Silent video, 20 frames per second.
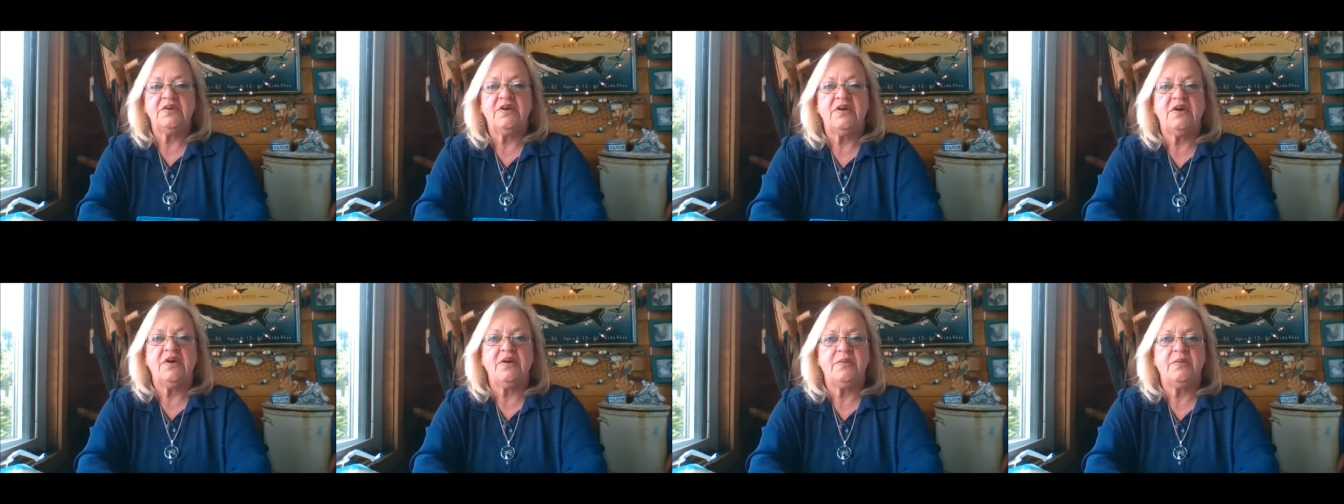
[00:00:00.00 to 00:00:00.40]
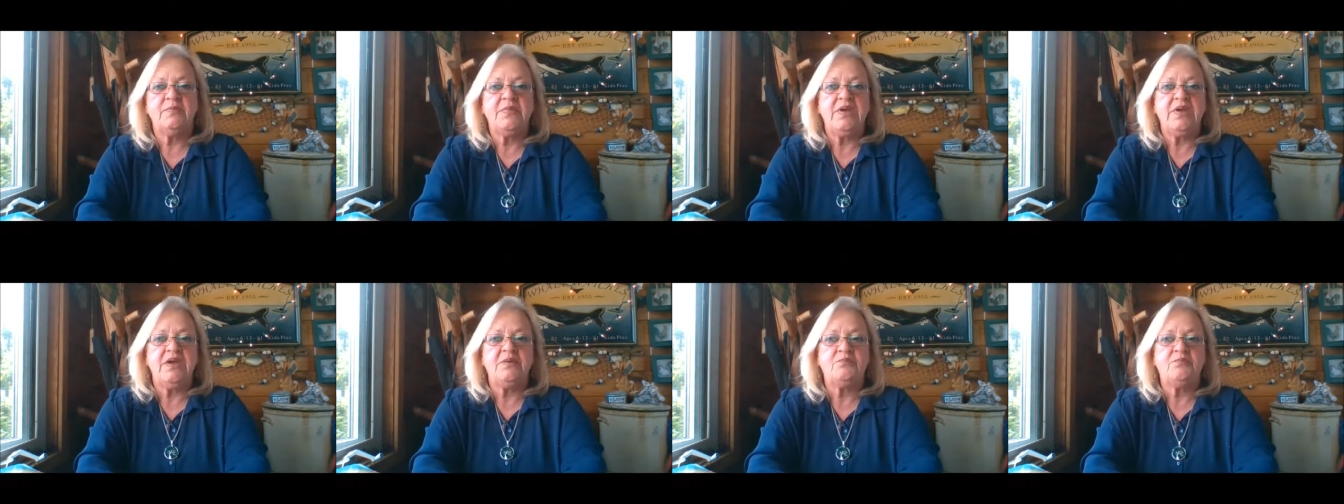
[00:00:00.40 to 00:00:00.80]
um,
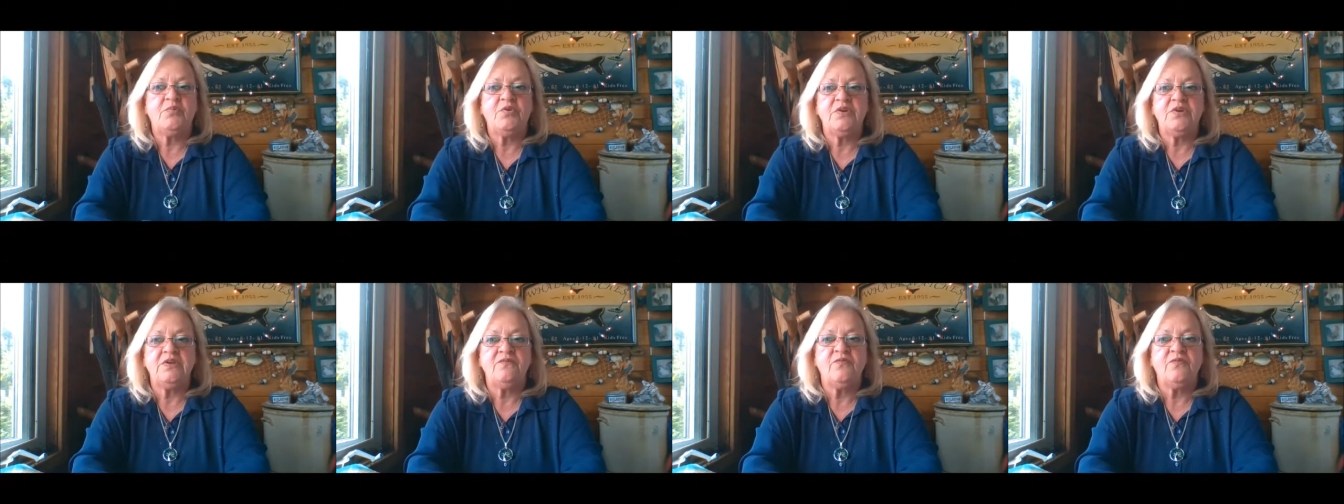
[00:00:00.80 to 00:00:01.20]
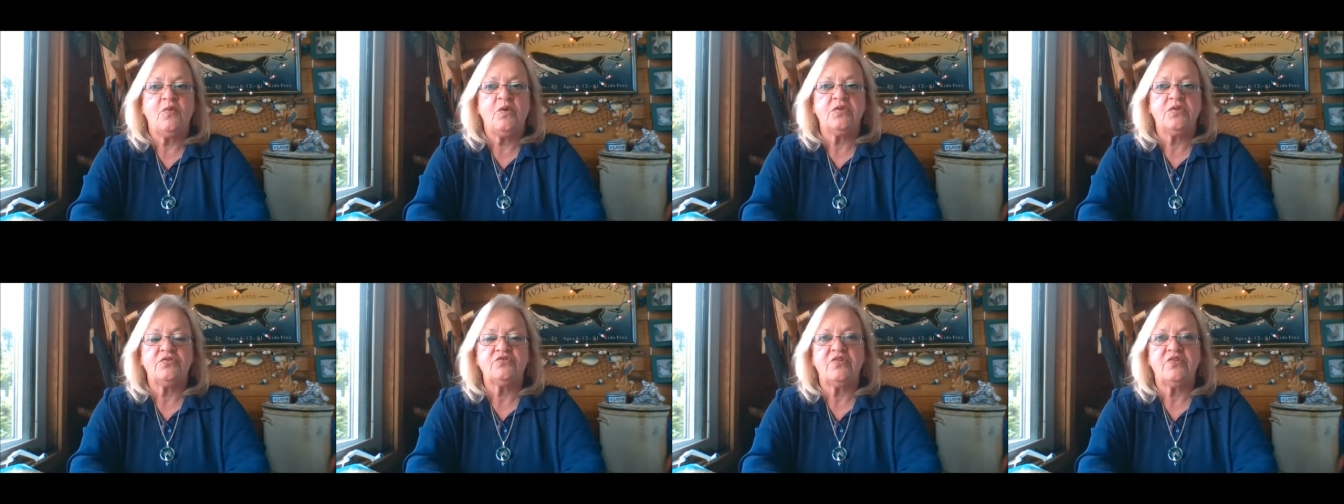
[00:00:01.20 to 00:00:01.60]
and putting
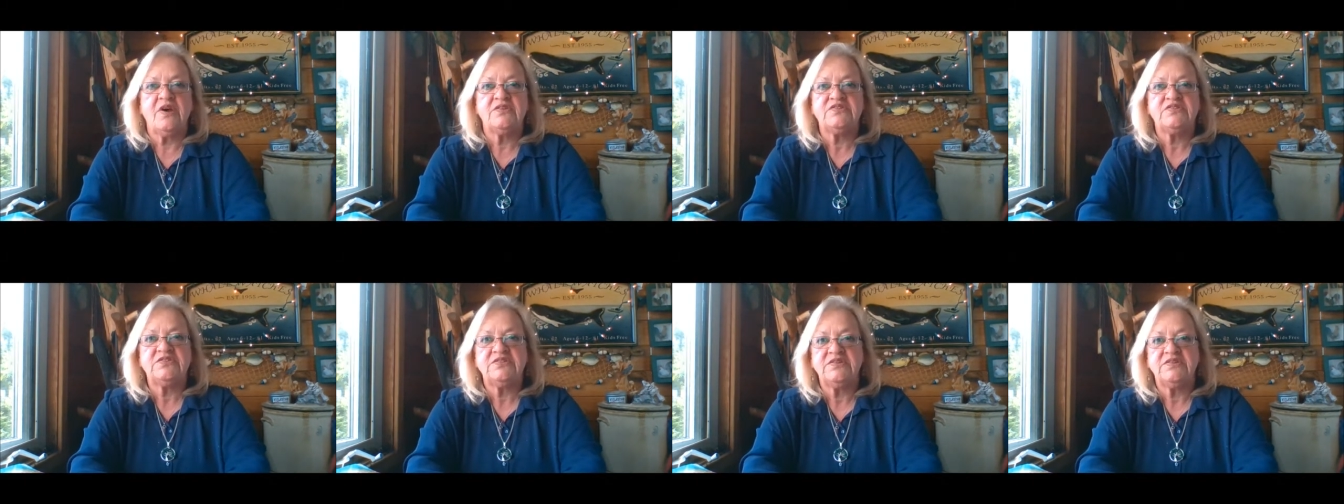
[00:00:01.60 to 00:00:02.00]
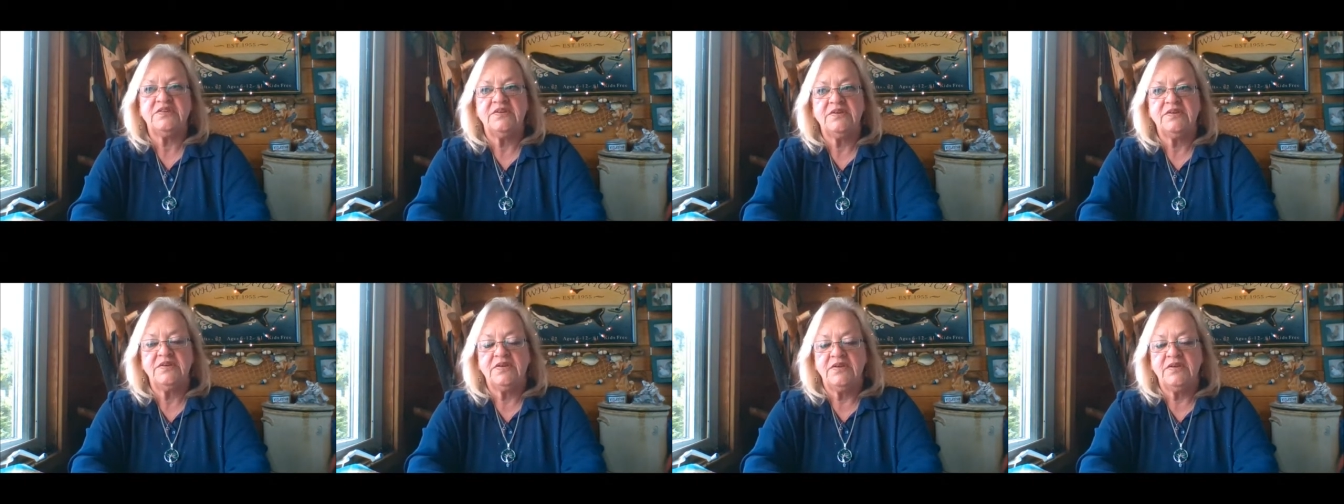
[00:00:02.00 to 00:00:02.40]
forth trust
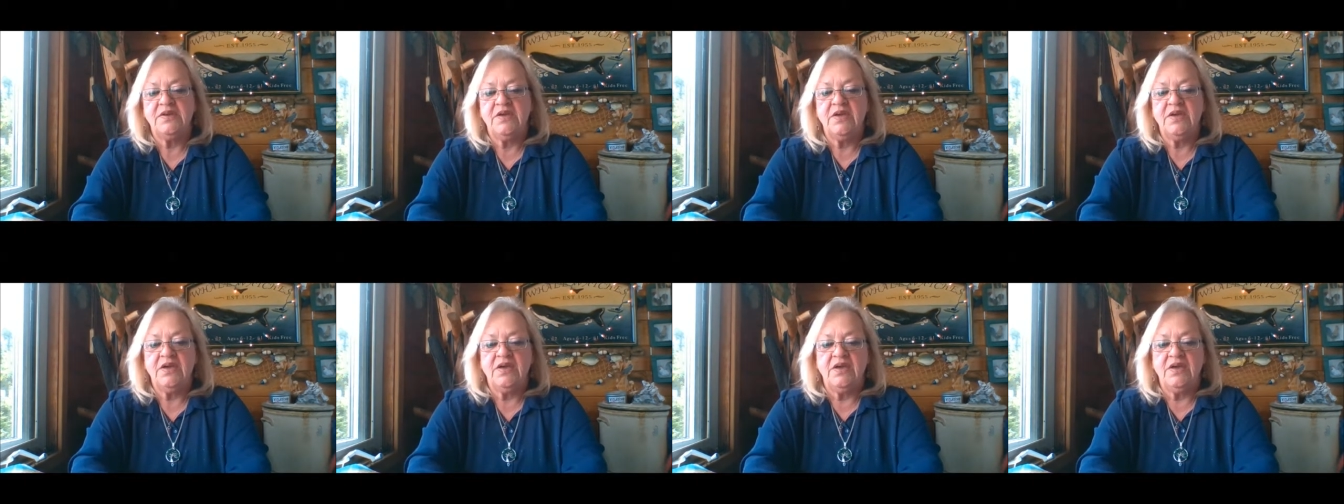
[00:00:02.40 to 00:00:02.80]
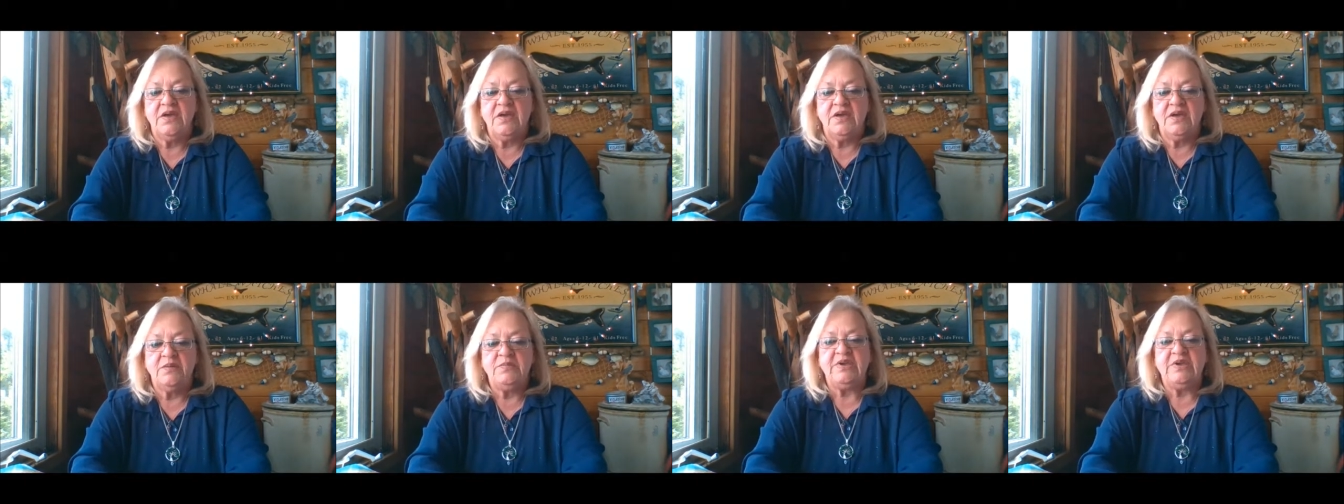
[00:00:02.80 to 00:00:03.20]

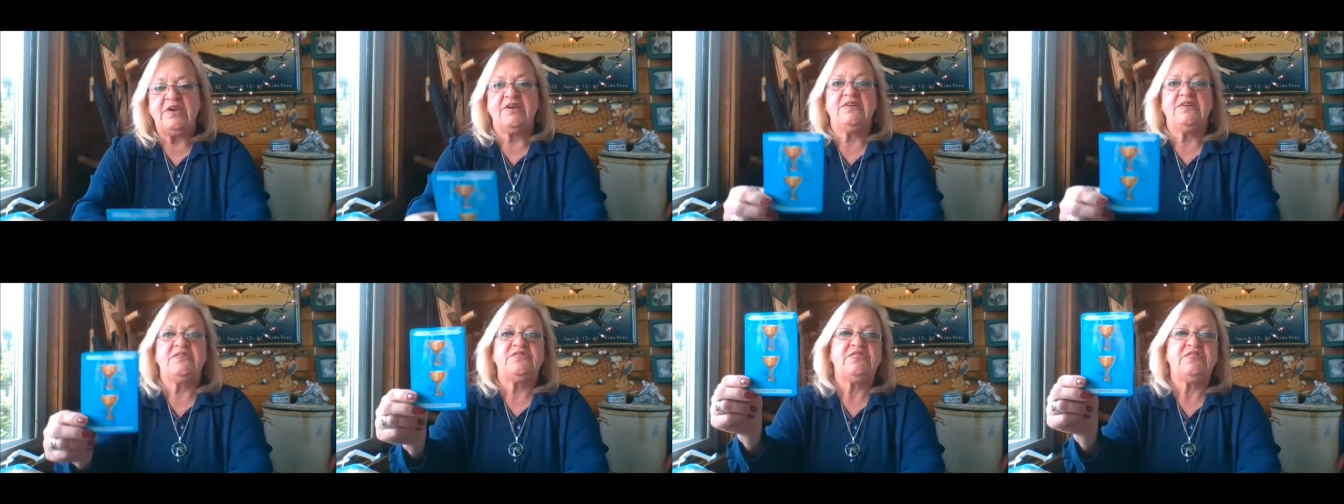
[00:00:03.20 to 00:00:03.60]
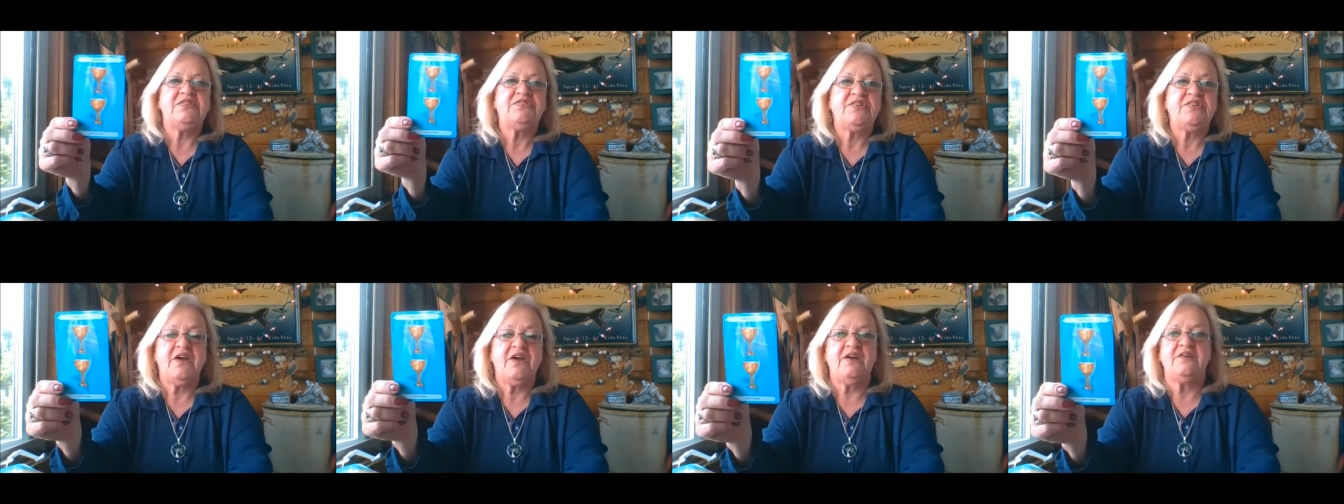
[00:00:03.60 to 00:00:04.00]
because this
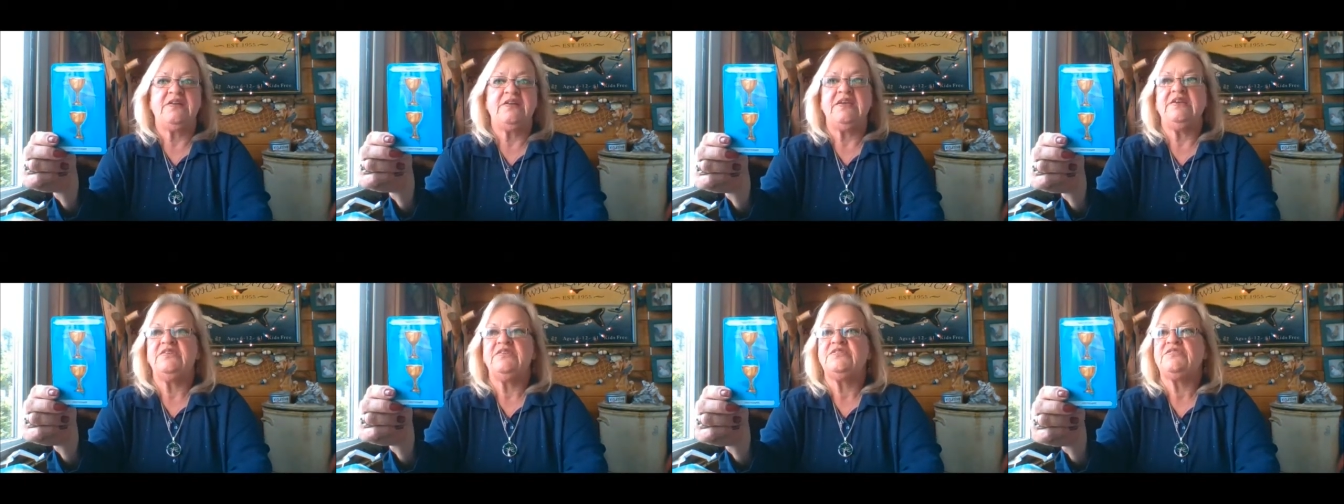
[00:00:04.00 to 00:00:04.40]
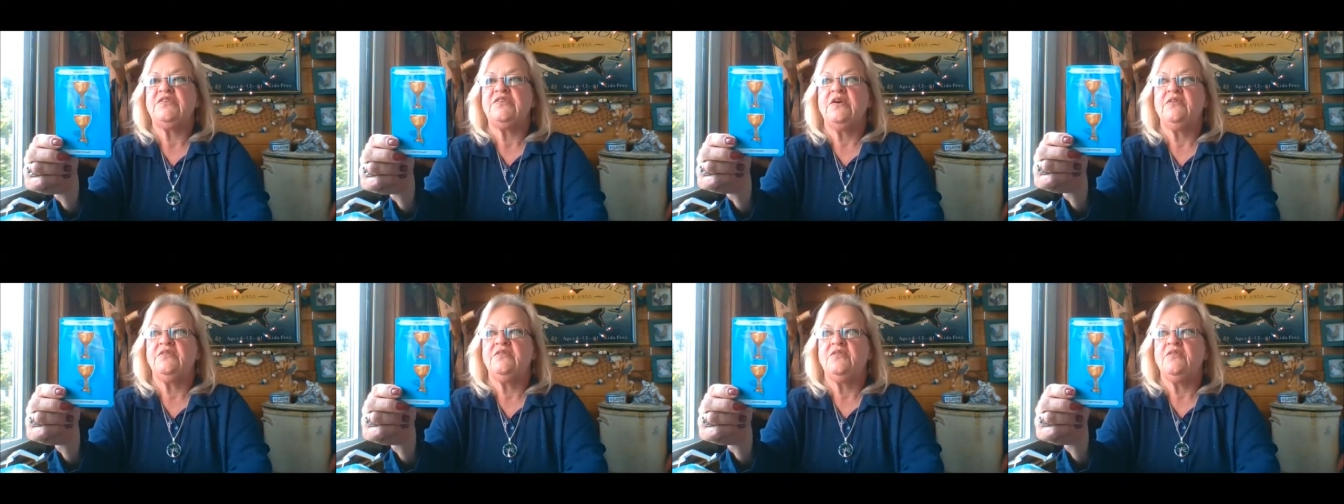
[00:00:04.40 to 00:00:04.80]
card is
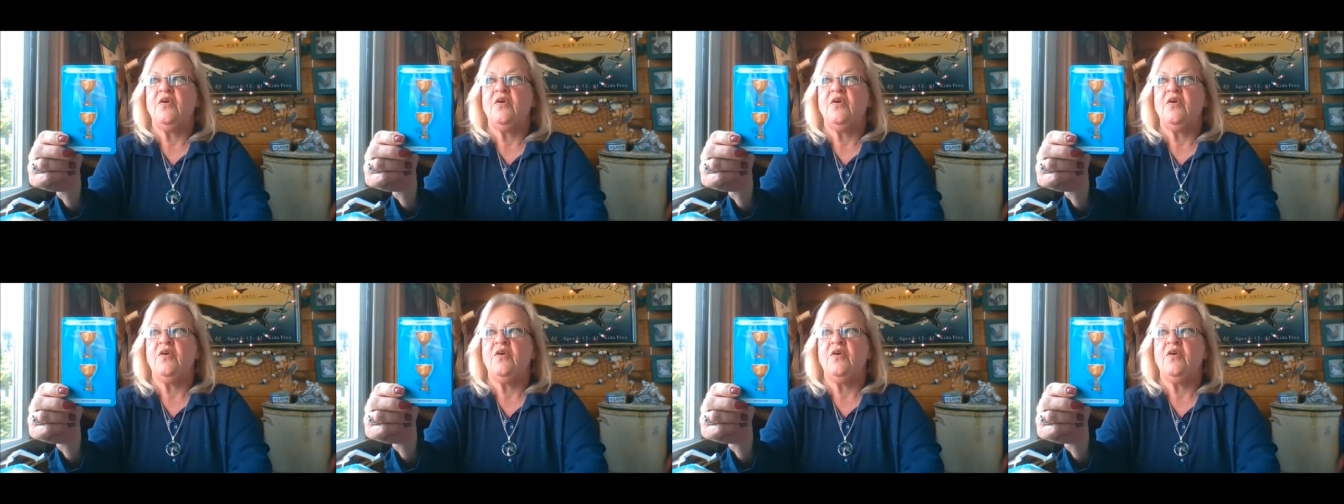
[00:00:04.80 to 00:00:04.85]
uh,